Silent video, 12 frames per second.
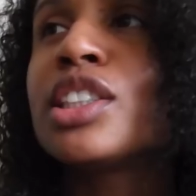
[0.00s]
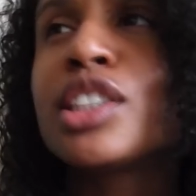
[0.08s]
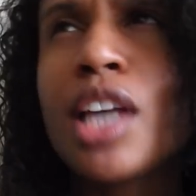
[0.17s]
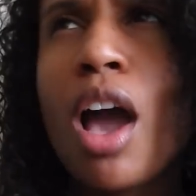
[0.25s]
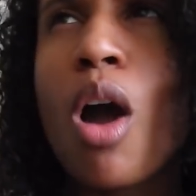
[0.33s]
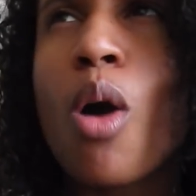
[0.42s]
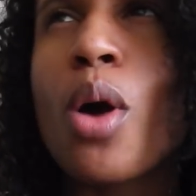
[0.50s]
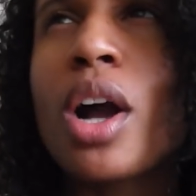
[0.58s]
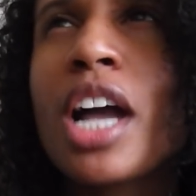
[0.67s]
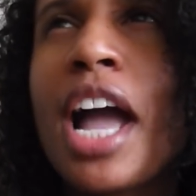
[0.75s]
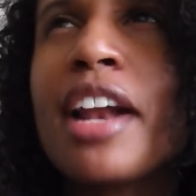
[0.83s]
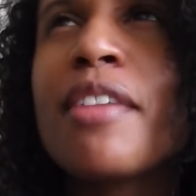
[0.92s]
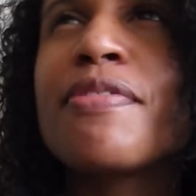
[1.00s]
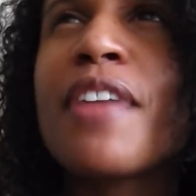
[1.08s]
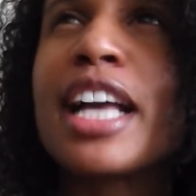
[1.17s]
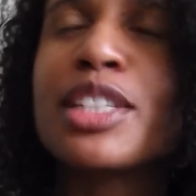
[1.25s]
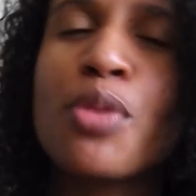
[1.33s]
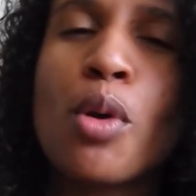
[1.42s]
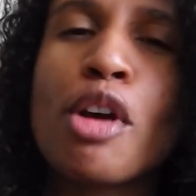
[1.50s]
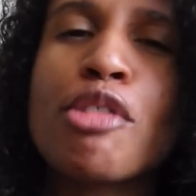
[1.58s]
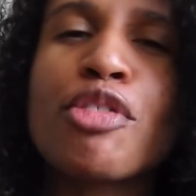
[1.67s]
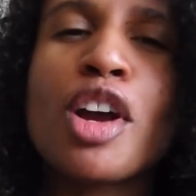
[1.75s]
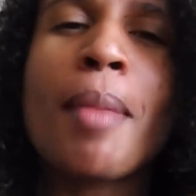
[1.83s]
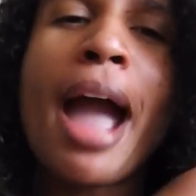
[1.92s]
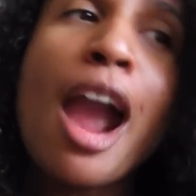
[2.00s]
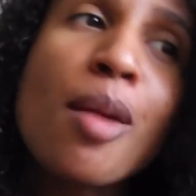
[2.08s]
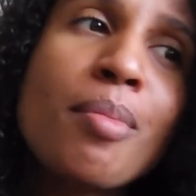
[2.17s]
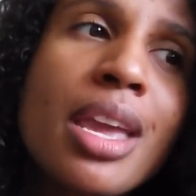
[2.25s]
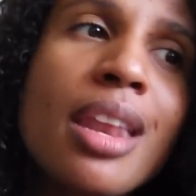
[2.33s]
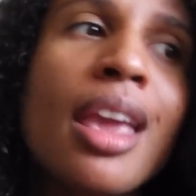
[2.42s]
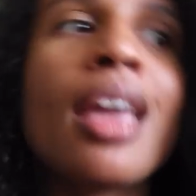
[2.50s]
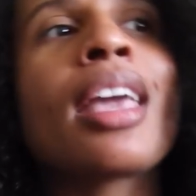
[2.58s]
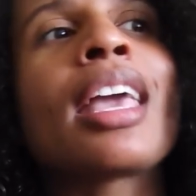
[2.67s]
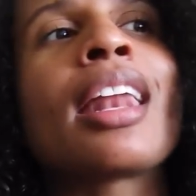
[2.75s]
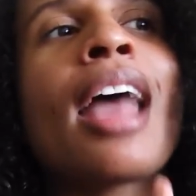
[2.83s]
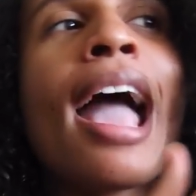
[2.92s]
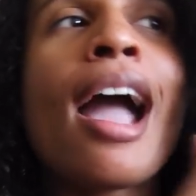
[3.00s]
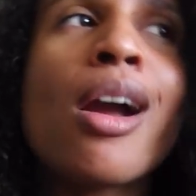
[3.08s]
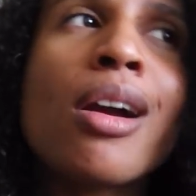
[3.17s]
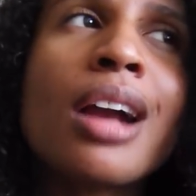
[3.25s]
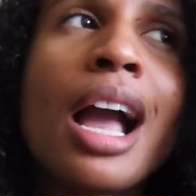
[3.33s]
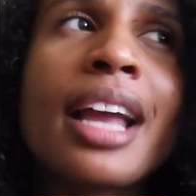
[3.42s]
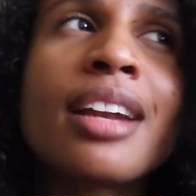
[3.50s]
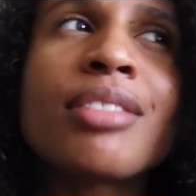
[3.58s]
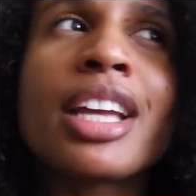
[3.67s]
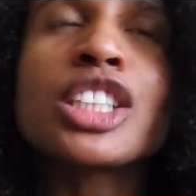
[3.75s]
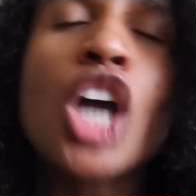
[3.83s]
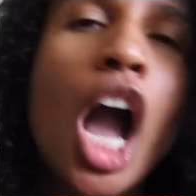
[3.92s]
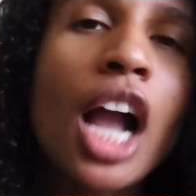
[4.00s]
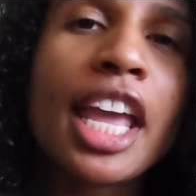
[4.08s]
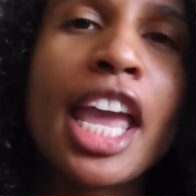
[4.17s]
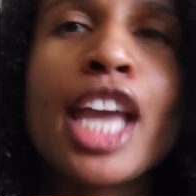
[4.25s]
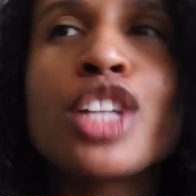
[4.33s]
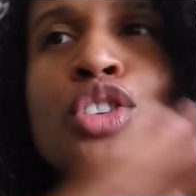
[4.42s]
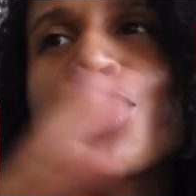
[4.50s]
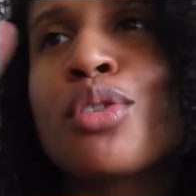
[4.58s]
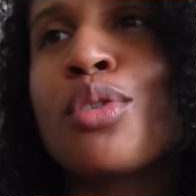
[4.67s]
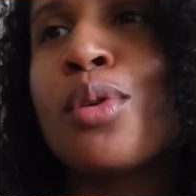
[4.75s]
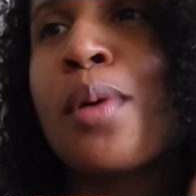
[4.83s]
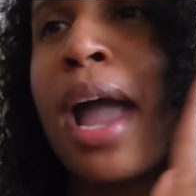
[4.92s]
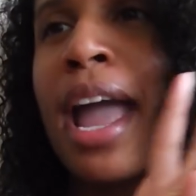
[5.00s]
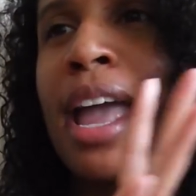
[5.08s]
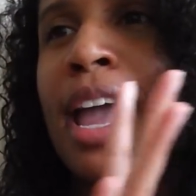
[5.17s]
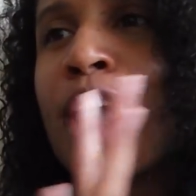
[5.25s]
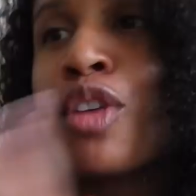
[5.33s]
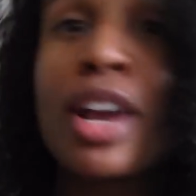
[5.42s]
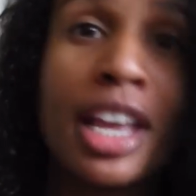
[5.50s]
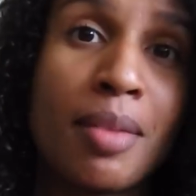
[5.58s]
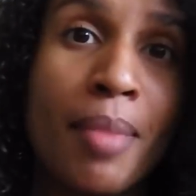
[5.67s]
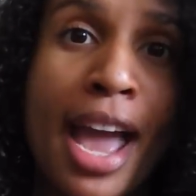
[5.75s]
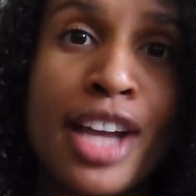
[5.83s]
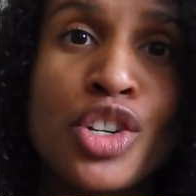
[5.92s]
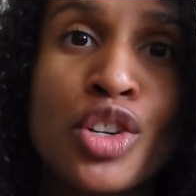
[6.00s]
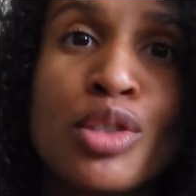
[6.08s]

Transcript: So kind of fast forward from our meeting and our kind of like talking to a cricket match.